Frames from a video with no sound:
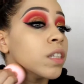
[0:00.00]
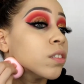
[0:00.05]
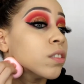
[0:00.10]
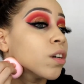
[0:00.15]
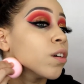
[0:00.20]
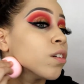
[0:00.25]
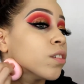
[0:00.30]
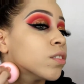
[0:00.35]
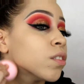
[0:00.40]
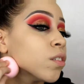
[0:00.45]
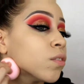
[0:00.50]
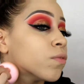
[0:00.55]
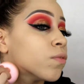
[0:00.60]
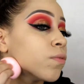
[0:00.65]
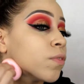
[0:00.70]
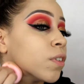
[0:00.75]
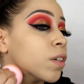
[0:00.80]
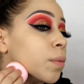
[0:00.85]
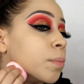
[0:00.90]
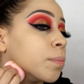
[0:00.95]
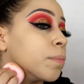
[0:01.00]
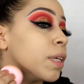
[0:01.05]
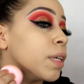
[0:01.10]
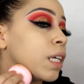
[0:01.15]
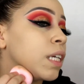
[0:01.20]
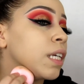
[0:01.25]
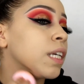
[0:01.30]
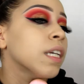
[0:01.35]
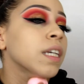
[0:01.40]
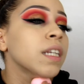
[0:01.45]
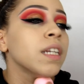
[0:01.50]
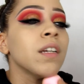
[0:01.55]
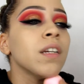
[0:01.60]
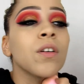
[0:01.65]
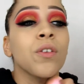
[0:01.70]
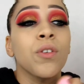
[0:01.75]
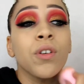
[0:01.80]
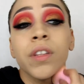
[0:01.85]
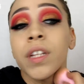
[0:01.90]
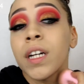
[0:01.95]
it's also from me
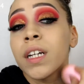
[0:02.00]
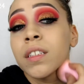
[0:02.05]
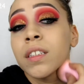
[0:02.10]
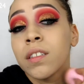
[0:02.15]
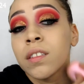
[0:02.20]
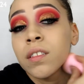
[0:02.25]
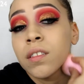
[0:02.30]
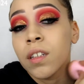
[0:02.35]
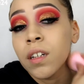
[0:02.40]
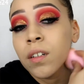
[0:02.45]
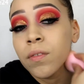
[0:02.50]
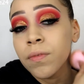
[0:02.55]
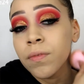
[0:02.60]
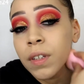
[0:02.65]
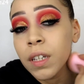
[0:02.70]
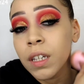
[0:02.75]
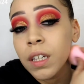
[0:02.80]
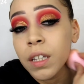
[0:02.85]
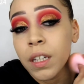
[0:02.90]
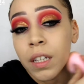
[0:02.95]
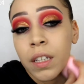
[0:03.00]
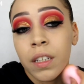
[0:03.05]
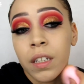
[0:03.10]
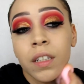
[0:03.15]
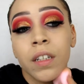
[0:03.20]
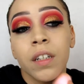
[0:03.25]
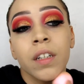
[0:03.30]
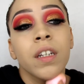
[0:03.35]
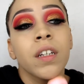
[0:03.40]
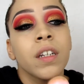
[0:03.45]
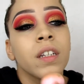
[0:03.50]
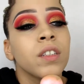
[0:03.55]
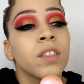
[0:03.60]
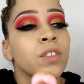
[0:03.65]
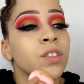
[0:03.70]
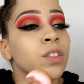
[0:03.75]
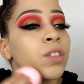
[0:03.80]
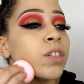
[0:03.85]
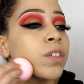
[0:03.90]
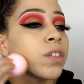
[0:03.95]
eating all that stuffing and
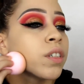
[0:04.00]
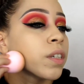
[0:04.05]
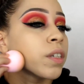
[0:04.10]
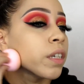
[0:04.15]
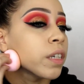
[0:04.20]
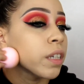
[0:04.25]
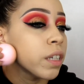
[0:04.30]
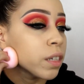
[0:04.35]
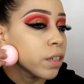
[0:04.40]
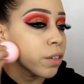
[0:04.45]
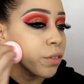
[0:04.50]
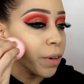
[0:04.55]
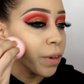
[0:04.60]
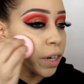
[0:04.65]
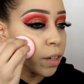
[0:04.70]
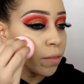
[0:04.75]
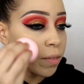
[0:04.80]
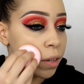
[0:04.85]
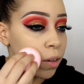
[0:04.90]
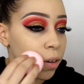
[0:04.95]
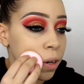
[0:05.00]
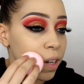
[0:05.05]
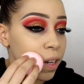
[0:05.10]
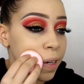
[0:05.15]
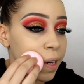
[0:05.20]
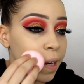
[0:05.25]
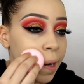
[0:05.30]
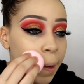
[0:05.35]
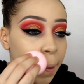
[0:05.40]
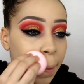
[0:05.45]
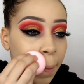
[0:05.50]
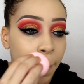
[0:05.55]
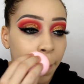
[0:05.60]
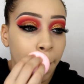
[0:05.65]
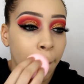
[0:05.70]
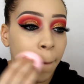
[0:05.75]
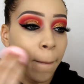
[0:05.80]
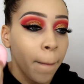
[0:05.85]
turkey, gravy, all of that.